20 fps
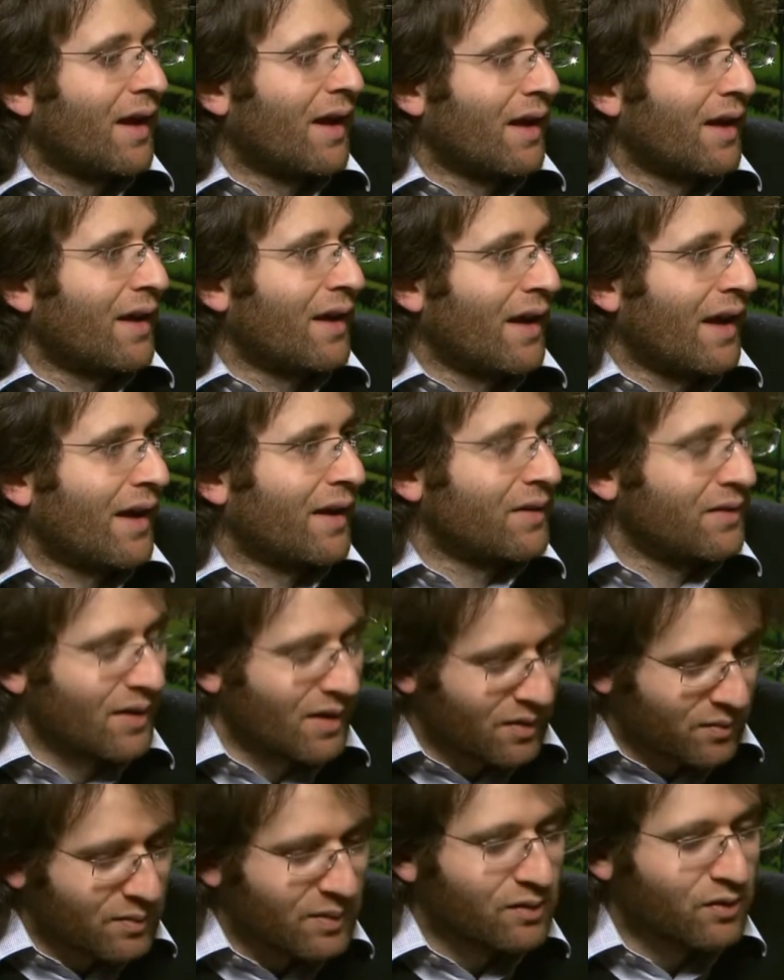And
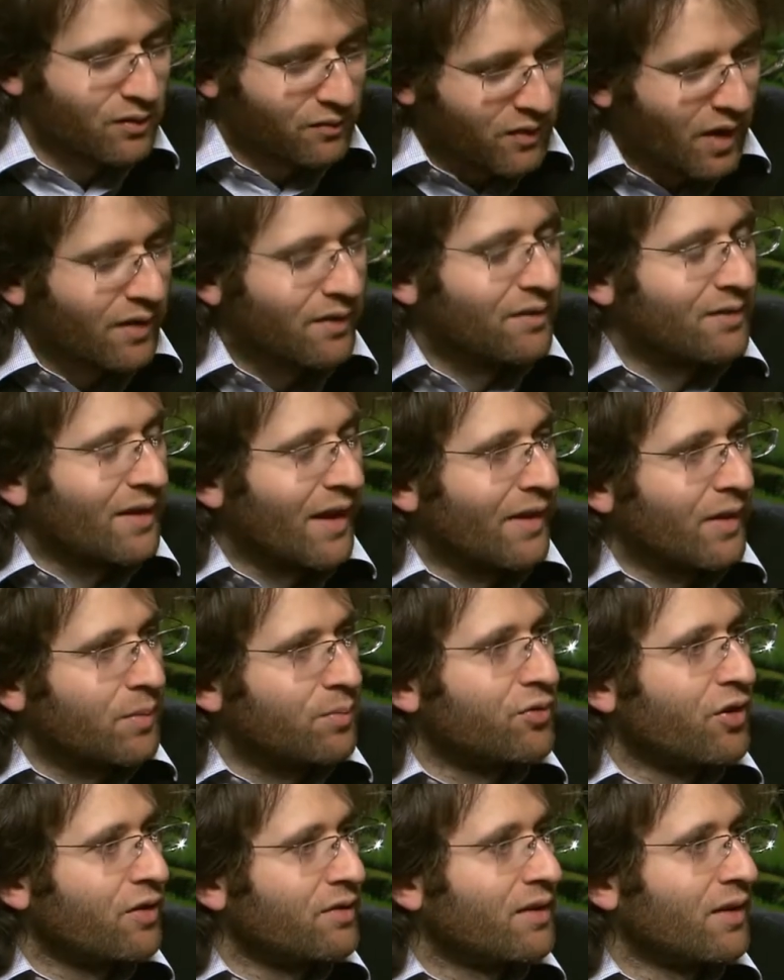we sort of understand the
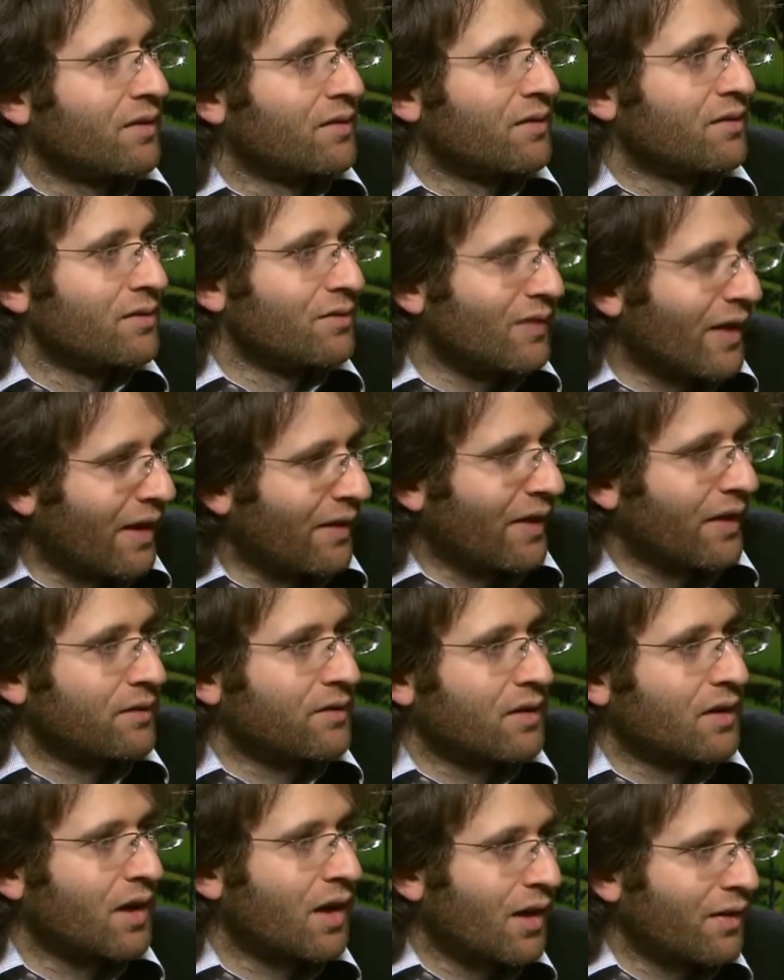processes of how
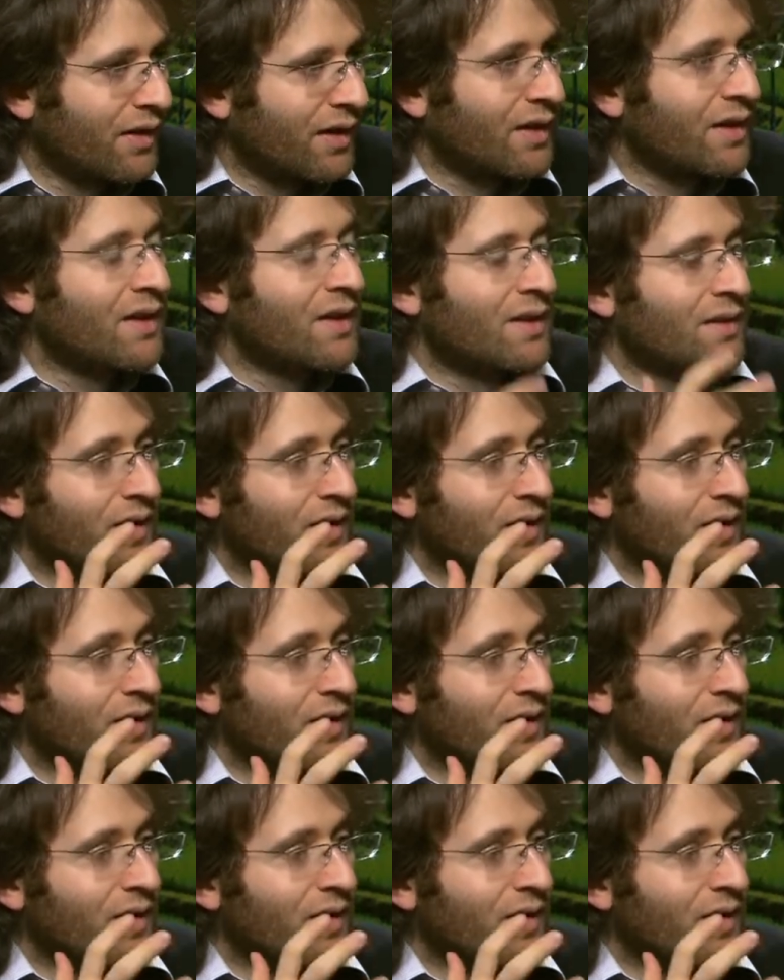that's occurring.